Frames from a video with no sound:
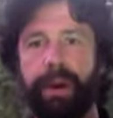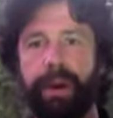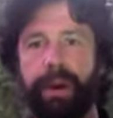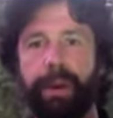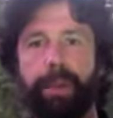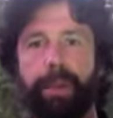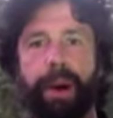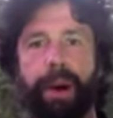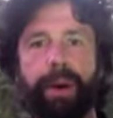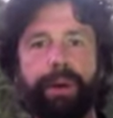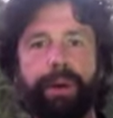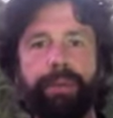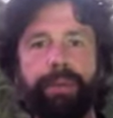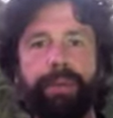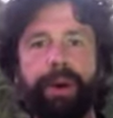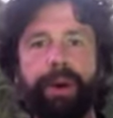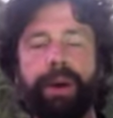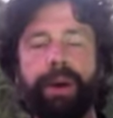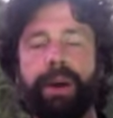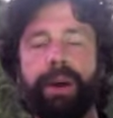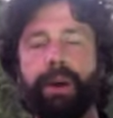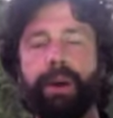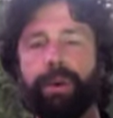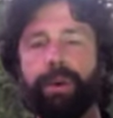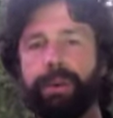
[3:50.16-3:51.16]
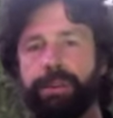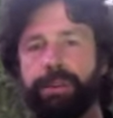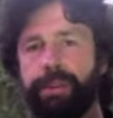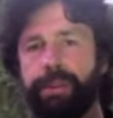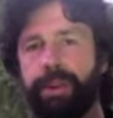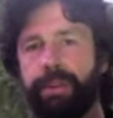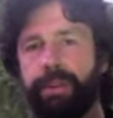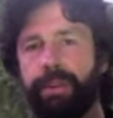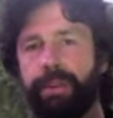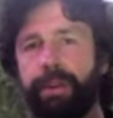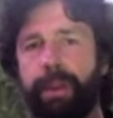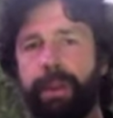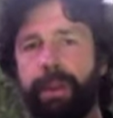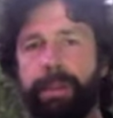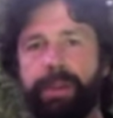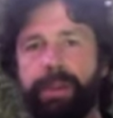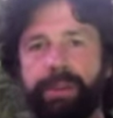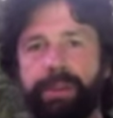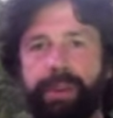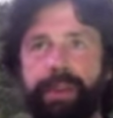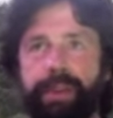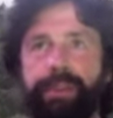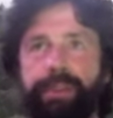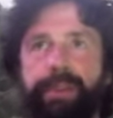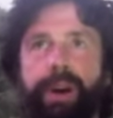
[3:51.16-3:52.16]
Bhairava, or Shiva,
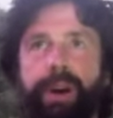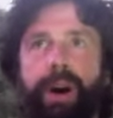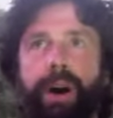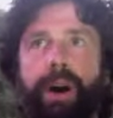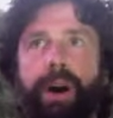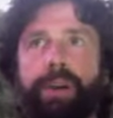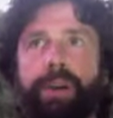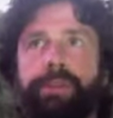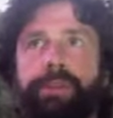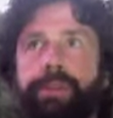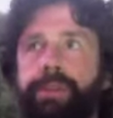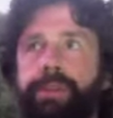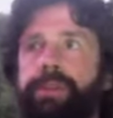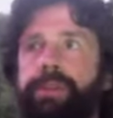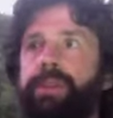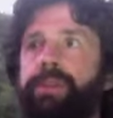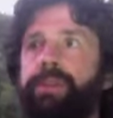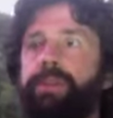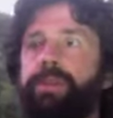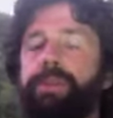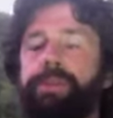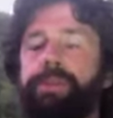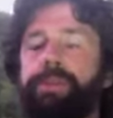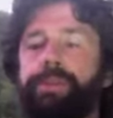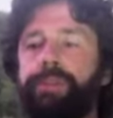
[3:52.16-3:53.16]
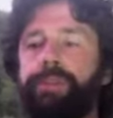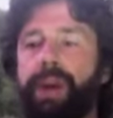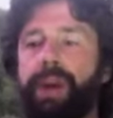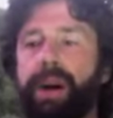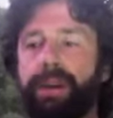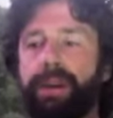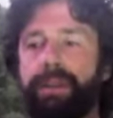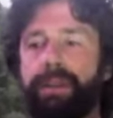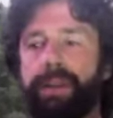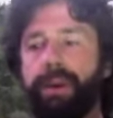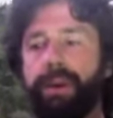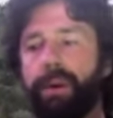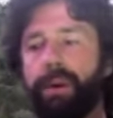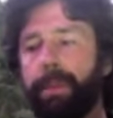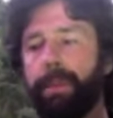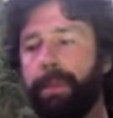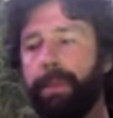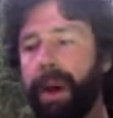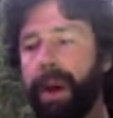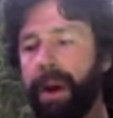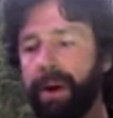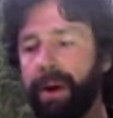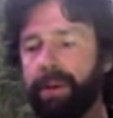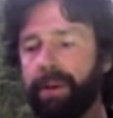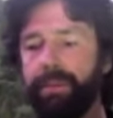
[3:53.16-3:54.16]
represents consciousness, where Shakti, or
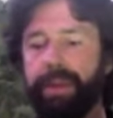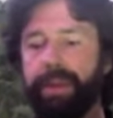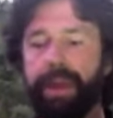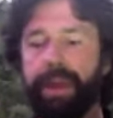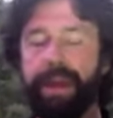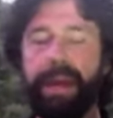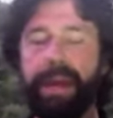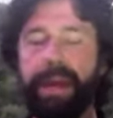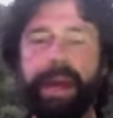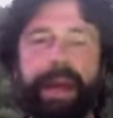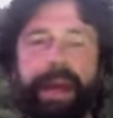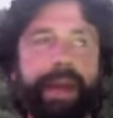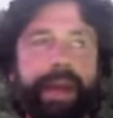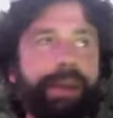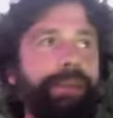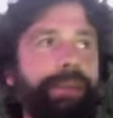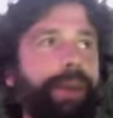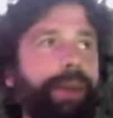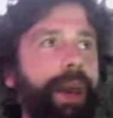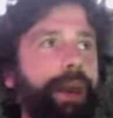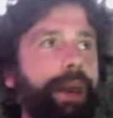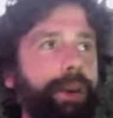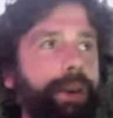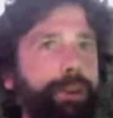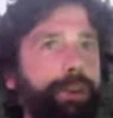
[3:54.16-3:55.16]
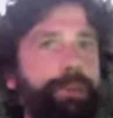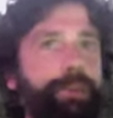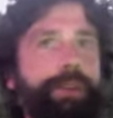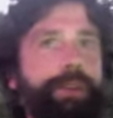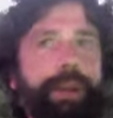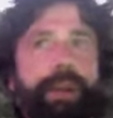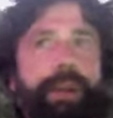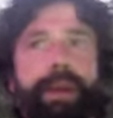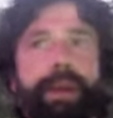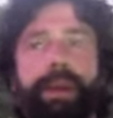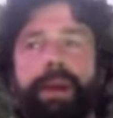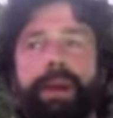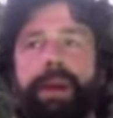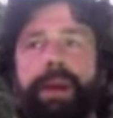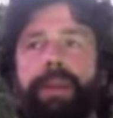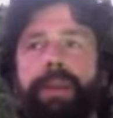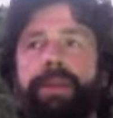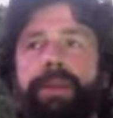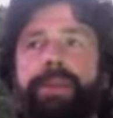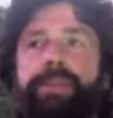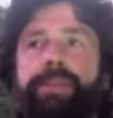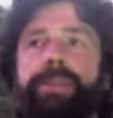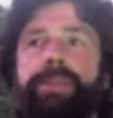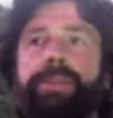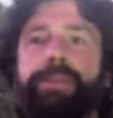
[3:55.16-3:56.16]
Bhairavi, is energy.
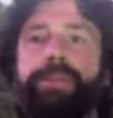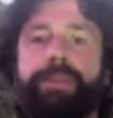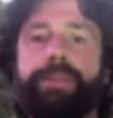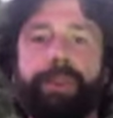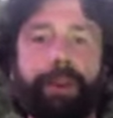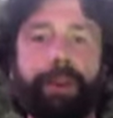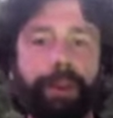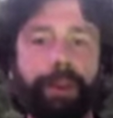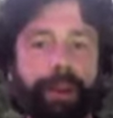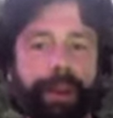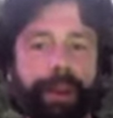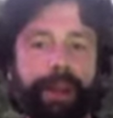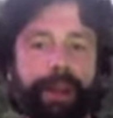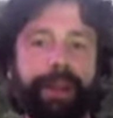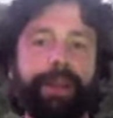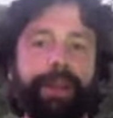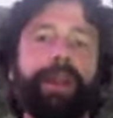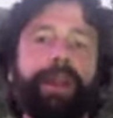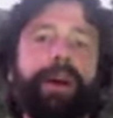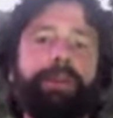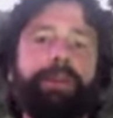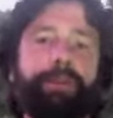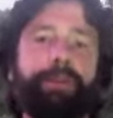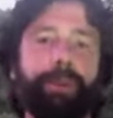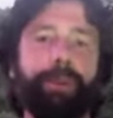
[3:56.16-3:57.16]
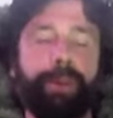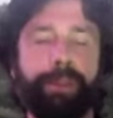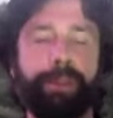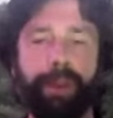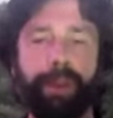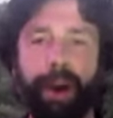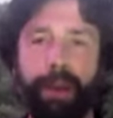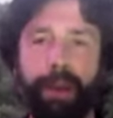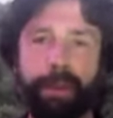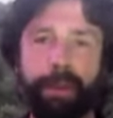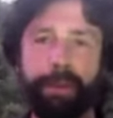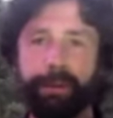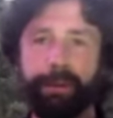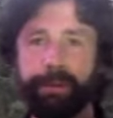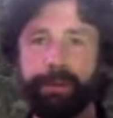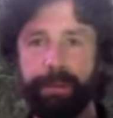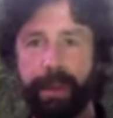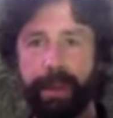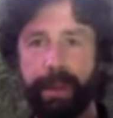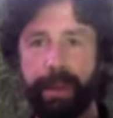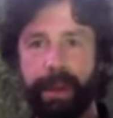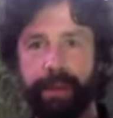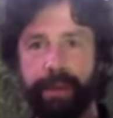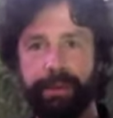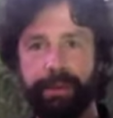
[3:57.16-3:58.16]
This is eternity in love with time and
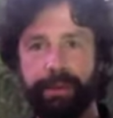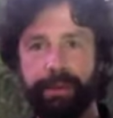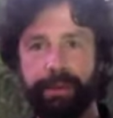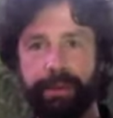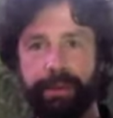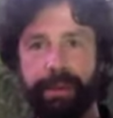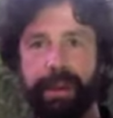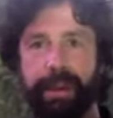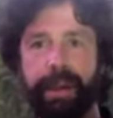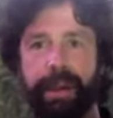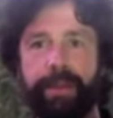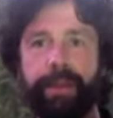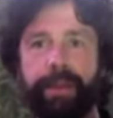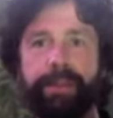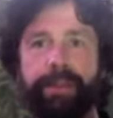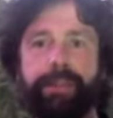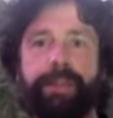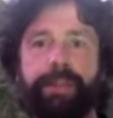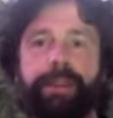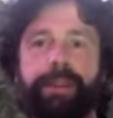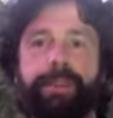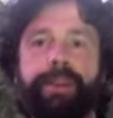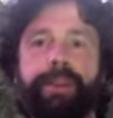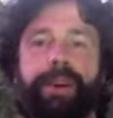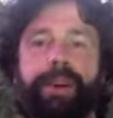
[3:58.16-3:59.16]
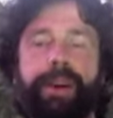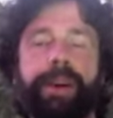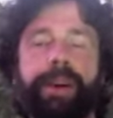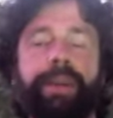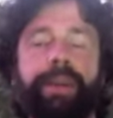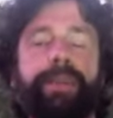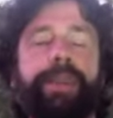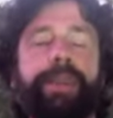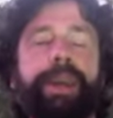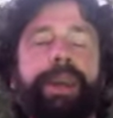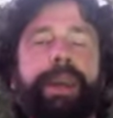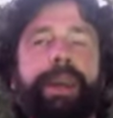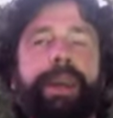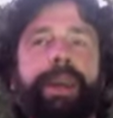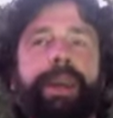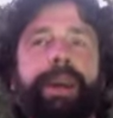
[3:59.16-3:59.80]
space. This is the